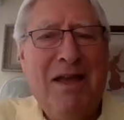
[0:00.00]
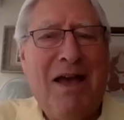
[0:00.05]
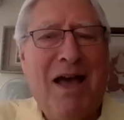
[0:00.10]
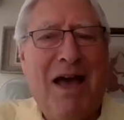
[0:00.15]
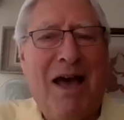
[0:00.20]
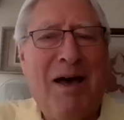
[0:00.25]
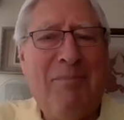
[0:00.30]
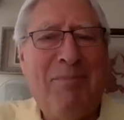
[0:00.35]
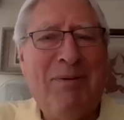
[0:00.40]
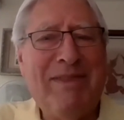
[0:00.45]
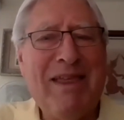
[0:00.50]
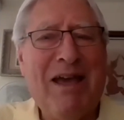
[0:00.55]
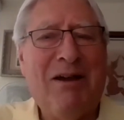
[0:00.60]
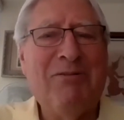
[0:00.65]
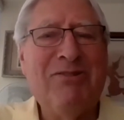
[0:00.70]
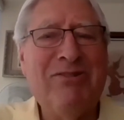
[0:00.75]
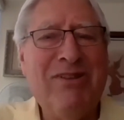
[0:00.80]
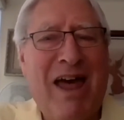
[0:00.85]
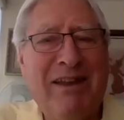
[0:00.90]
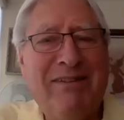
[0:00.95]
But that
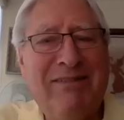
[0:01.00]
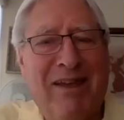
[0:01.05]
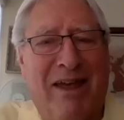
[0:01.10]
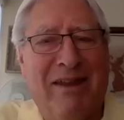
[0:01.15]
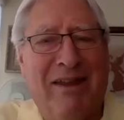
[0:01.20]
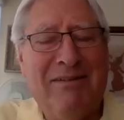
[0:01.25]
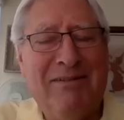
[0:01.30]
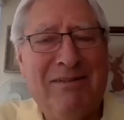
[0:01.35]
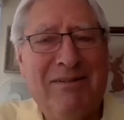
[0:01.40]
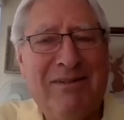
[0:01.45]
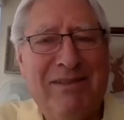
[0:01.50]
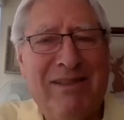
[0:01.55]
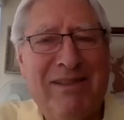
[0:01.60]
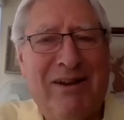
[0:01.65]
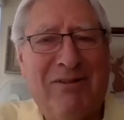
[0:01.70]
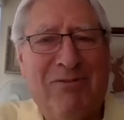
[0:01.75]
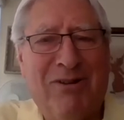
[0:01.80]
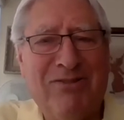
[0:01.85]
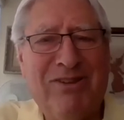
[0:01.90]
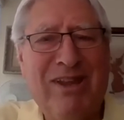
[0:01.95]
was not done.
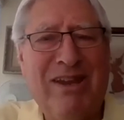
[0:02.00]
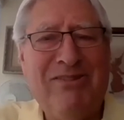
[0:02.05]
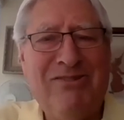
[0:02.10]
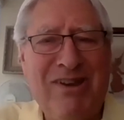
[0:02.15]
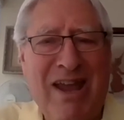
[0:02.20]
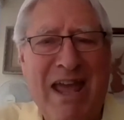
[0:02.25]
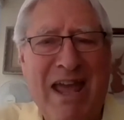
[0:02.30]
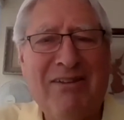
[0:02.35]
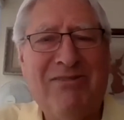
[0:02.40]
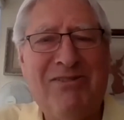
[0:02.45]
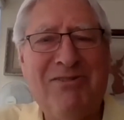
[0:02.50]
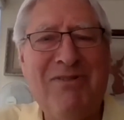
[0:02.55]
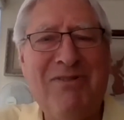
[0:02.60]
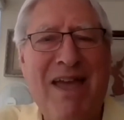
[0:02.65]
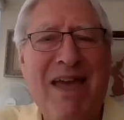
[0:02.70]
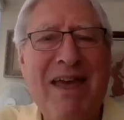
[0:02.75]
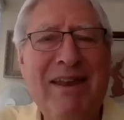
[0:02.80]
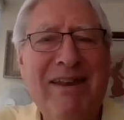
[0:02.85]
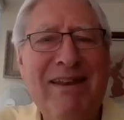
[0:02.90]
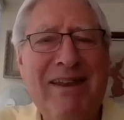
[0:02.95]
There was a chance to
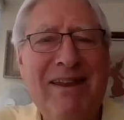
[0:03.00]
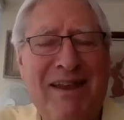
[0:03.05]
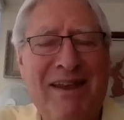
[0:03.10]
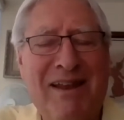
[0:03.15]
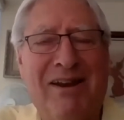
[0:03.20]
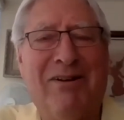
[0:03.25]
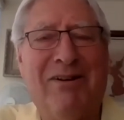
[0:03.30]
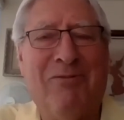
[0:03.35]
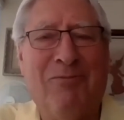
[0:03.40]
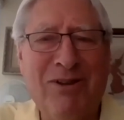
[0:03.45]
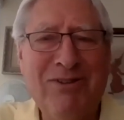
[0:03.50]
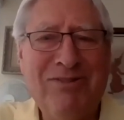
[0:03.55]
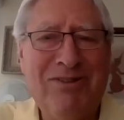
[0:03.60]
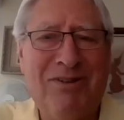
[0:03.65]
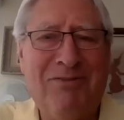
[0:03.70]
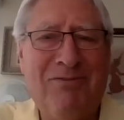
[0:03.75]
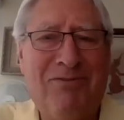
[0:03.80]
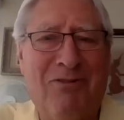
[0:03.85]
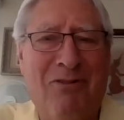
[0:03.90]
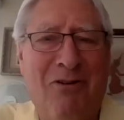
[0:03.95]
end Hitler once
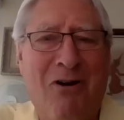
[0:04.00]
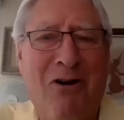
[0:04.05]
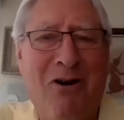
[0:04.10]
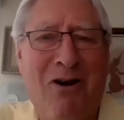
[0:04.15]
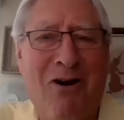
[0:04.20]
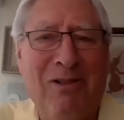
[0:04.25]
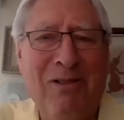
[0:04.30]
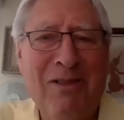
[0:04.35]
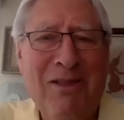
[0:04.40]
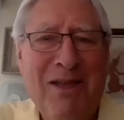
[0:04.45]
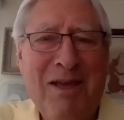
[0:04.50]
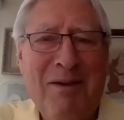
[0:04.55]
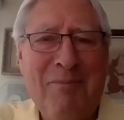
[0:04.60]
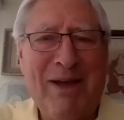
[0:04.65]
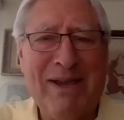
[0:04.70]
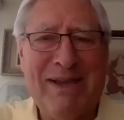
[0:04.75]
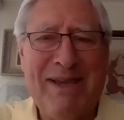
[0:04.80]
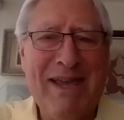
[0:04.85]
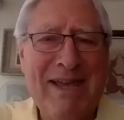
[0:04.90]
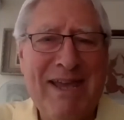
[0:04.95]
and for all
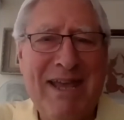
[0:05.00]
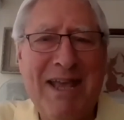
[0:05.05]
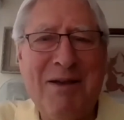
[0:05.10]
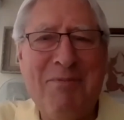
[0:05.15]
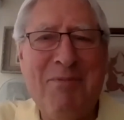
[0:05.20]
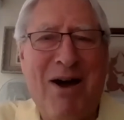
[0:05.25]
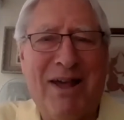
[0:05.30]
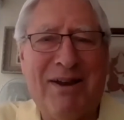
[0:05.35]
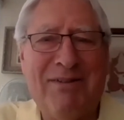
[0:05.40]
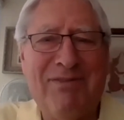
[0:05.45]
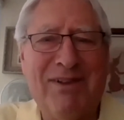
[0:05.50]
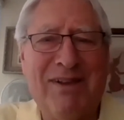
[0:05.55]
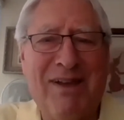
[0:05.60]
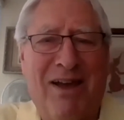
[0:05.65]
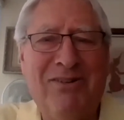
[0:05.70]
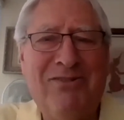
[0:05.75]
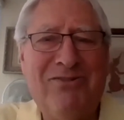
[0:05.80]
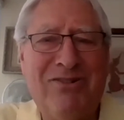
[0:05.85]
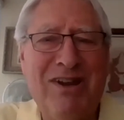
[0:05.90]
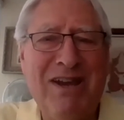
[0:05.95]
by kicking him out of the
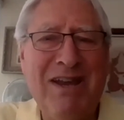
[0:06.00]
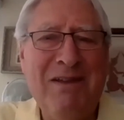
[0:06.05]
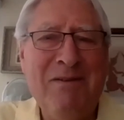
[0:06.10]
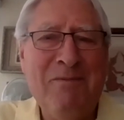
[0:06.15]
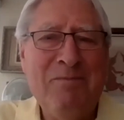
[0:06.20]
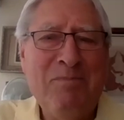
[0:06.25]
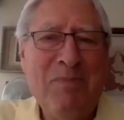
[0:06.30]
country.